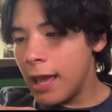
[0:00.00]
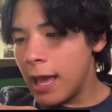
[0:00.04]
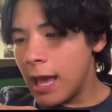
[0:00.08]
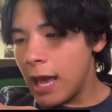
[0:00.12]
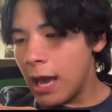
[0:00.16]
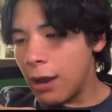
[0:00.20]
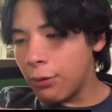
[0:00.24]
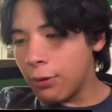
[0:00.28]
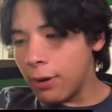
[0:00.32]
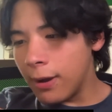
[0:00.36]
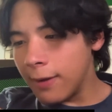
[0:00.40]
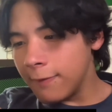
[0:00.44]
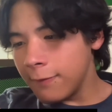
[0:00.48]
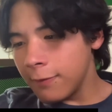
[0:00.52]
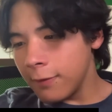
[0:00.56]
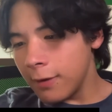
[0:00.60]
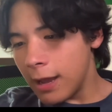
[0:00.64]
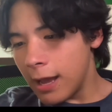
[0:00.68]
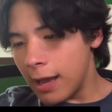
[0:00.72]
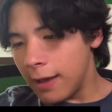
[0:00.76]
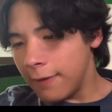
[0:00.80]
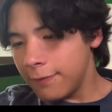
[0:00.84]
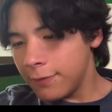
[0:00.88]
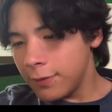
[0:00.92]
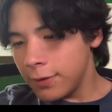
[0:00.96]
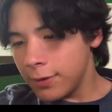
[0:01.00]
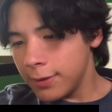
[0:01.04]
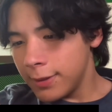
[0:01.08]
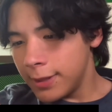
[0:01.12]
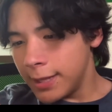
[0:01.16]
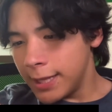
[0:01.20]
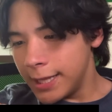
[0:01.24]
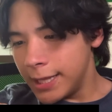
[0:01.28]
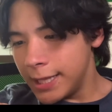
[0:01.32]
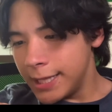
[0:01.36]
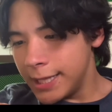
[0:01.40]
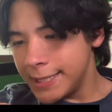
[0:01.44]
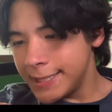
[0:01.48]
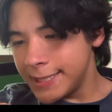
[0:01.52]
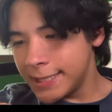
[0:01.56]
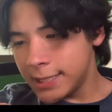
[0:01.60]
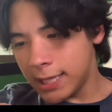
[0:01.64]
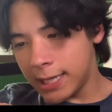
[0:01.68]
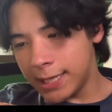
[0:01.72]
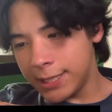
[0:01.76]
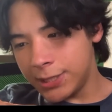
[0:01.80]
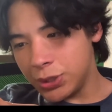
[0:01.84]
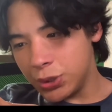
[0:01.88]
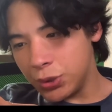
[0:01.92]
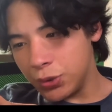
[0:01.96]
However, after the
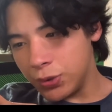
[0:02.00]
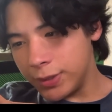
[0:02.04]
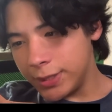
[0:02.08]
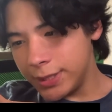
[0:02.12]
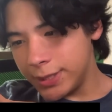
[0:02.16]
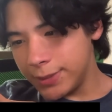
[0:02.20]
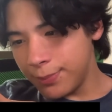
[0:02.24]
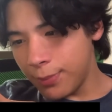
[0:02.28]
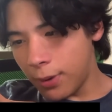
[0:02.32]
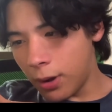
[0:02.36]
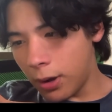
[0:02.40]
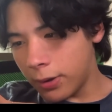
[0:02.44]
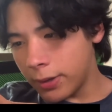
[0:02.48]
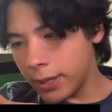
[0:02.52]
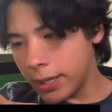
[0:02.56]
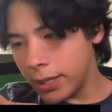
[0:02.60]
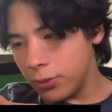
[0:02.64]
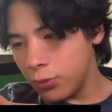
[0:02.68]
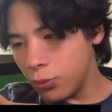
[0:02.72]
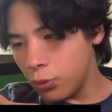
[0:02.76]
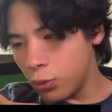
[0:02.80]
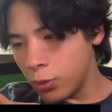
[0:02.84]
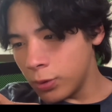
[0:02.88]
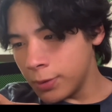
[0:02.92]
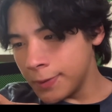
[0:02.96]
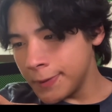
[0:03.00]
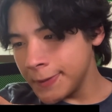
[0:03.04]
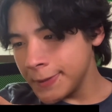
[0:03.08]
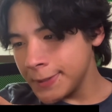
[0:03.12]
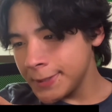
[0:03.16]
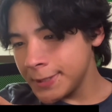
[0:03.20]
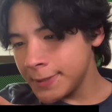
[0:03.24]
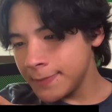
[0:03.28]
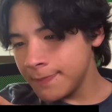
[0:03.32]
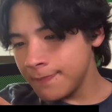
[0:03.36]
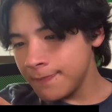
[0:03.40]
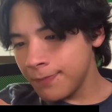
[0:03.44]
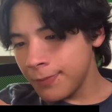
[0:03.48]
disastrous Balkan Wars,